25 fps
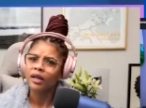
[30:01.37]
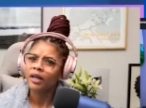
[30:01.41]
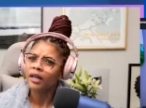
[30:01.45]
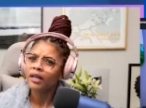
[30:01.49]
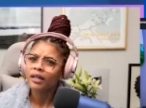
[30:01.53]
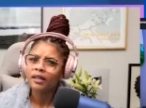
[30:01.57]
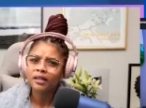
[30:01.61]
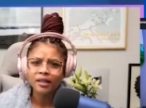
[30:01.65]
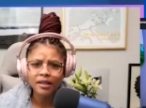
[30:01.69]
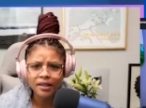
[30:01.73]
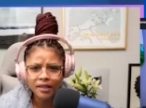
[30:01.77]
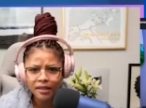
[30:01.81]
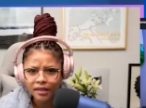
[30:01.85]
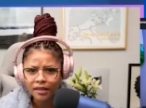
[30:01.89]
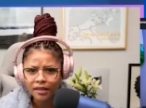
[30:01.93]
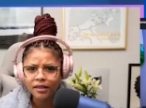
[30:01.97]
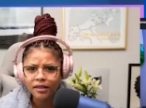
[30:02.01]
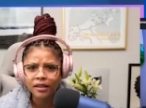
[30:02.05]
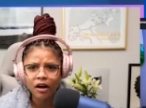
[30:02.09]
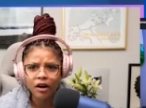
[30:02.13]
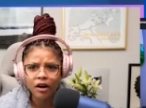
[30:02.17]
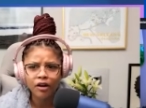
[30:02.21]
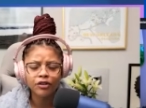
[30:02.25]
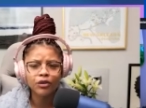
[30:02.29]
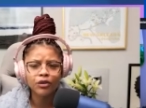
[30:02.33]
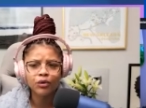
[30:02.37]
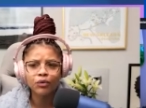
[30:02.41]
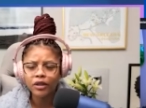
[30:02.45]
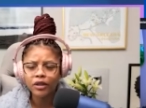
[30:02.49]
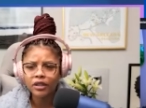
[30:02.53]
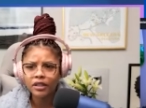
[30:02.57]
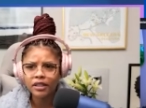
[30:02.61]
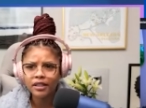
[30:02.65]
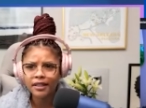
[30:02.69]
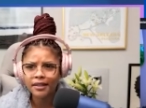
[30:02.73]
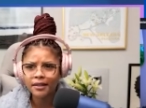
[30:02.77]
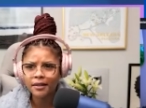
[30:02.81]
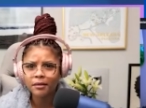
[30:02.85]
Nigga, are you really
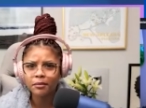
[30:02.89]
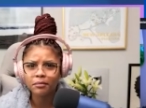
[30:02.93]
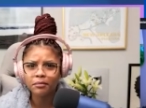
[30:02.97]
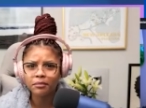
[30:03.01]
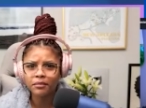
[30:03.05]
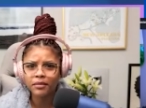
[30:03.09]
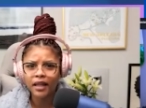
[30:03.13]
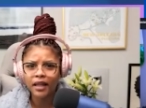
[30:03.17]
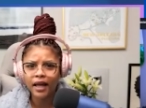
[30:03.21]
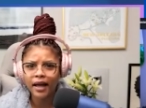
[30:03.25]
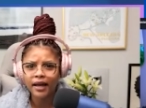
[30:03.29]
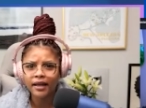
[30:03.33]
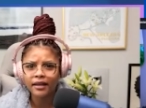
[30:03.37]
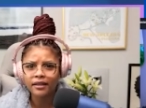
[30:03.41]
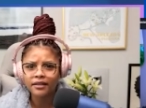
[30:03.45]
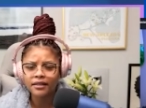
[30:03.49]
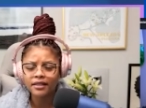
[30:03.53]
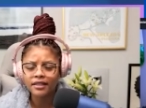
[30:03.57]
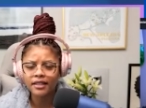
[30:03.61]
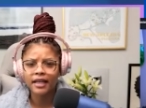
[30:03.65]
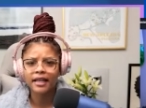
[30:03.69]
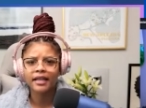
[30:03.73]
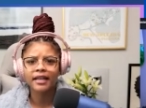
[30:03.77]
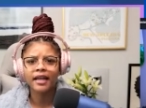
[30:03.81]
gonna like say that